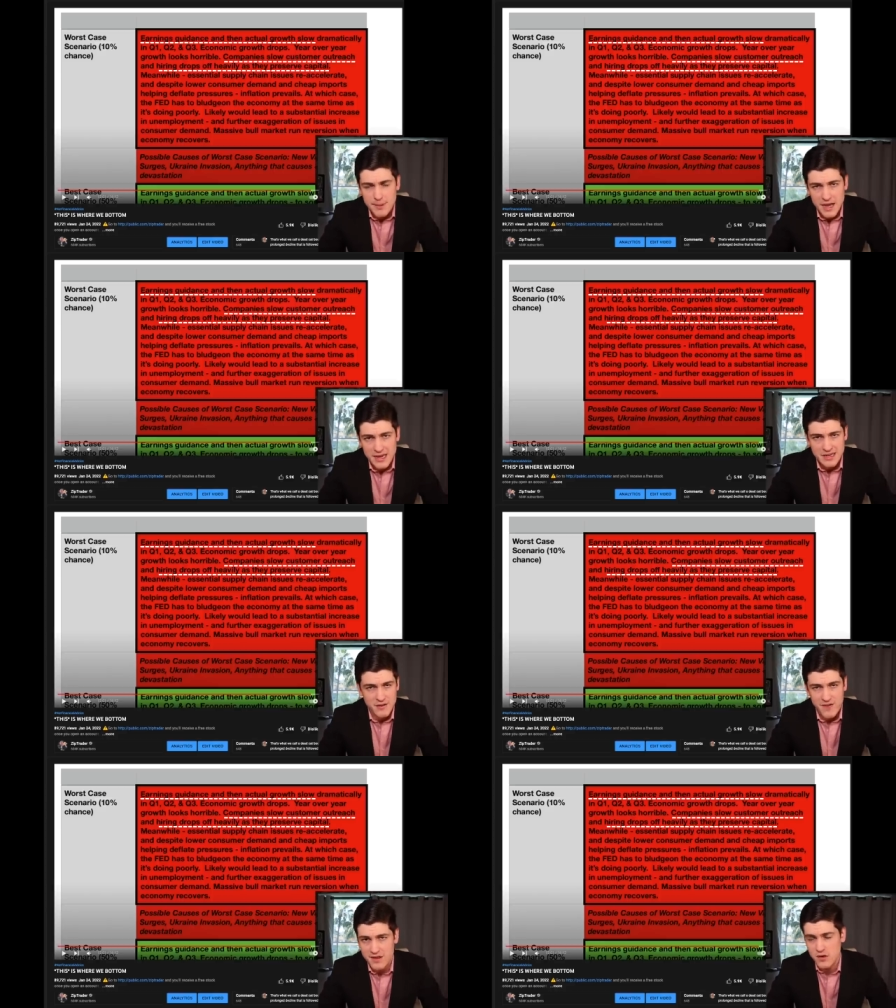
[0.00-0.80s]
I'm not going to
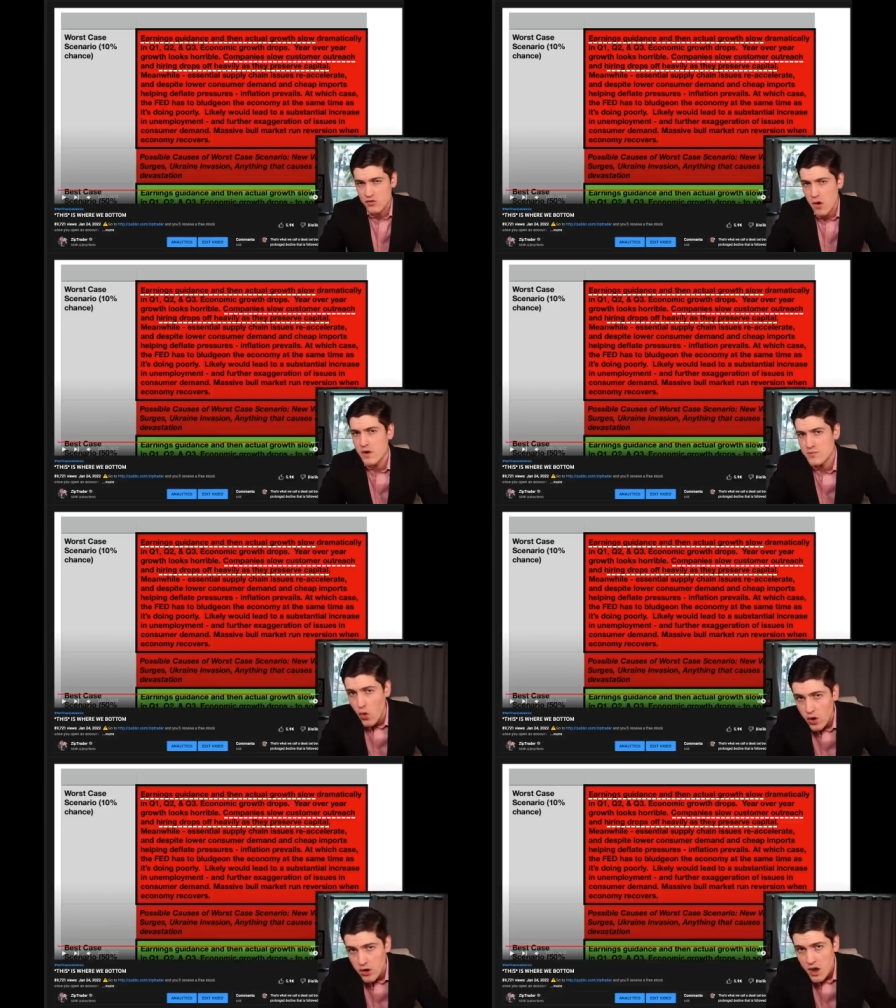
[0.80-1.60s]
invest in growing
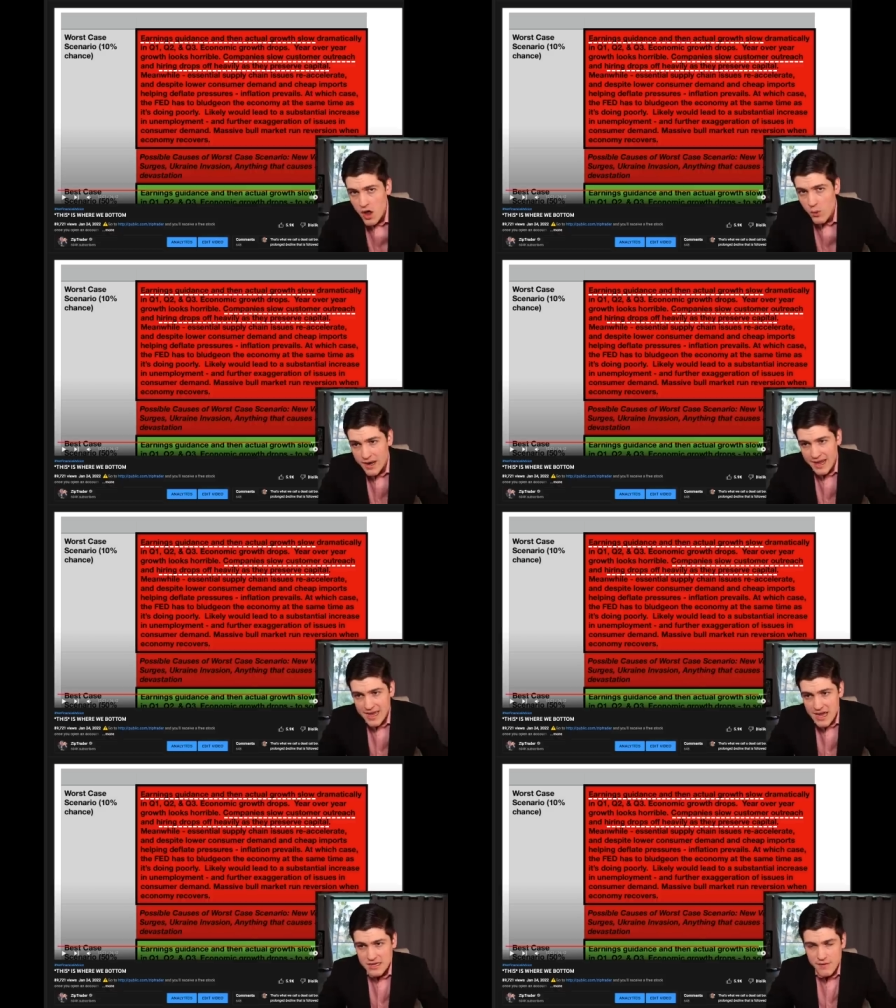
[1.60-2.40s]
more when I
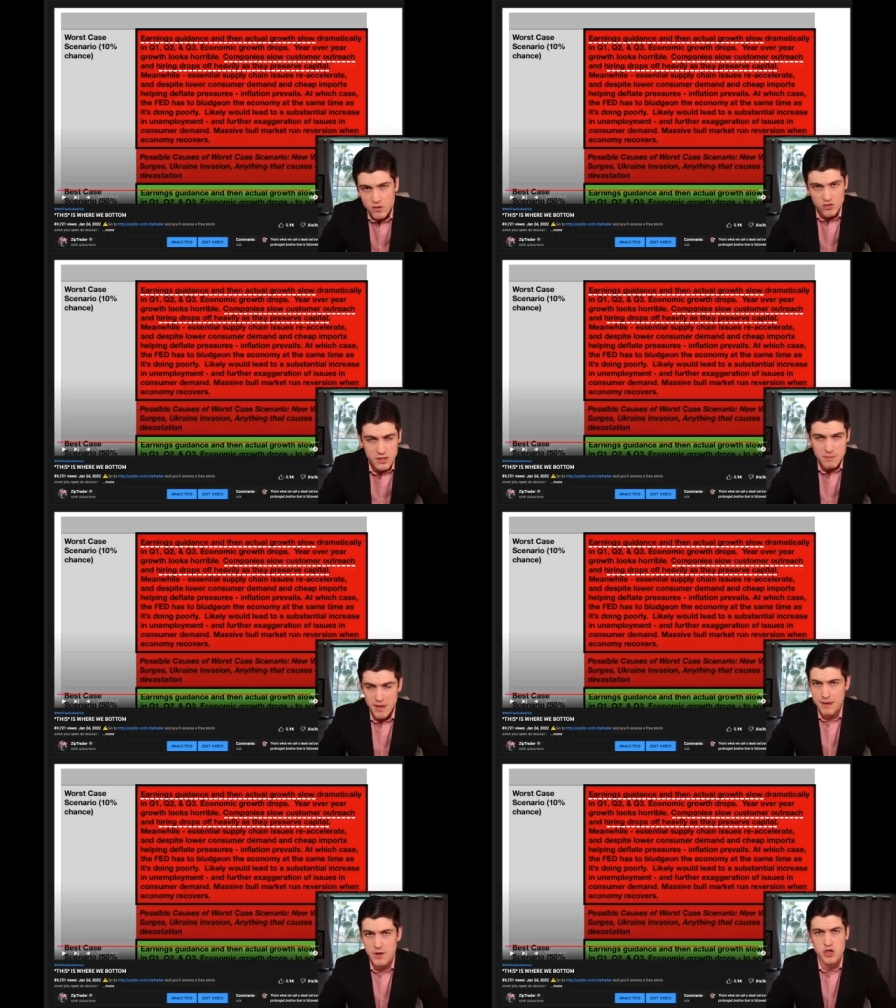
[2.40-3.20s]
can't even really
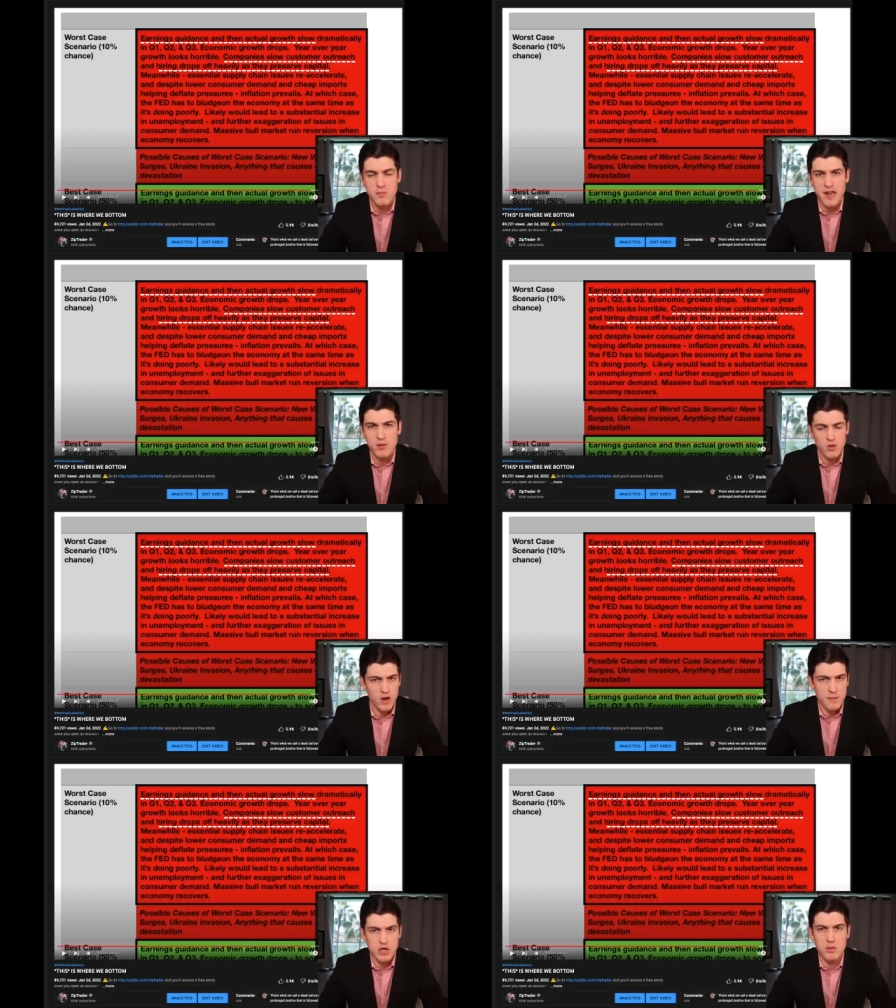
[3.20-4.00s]
make much money with what
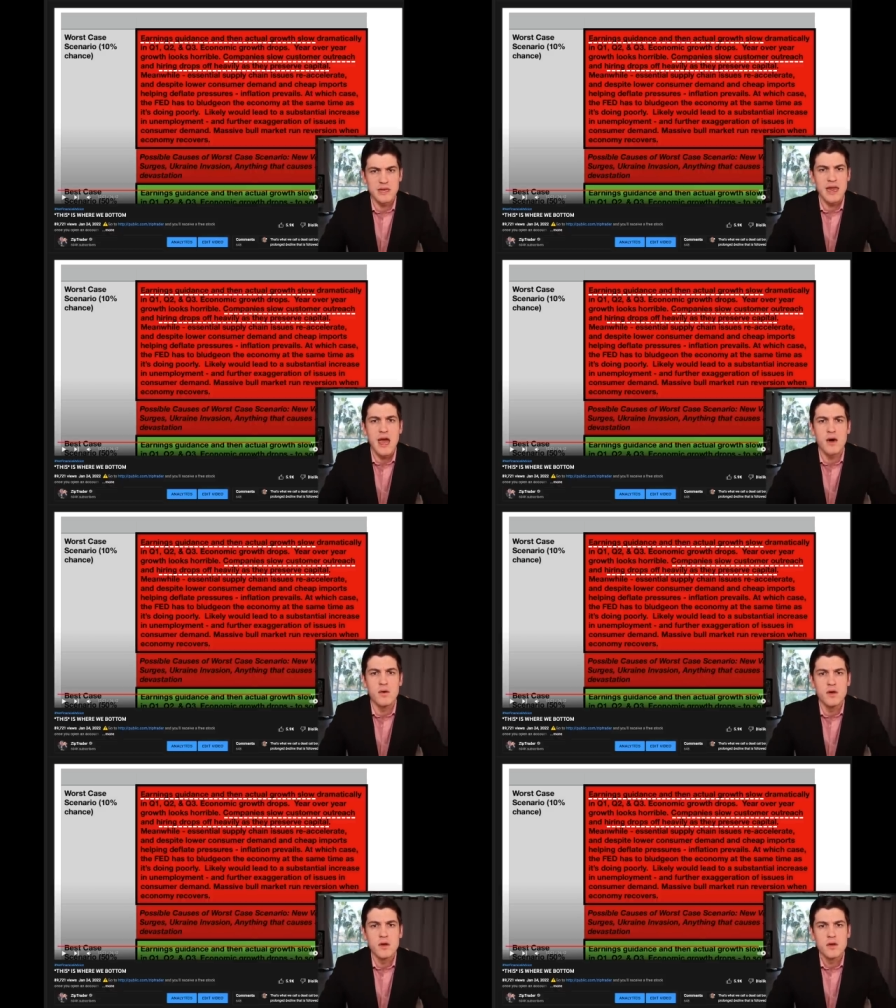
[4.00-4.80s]
I'm doing now.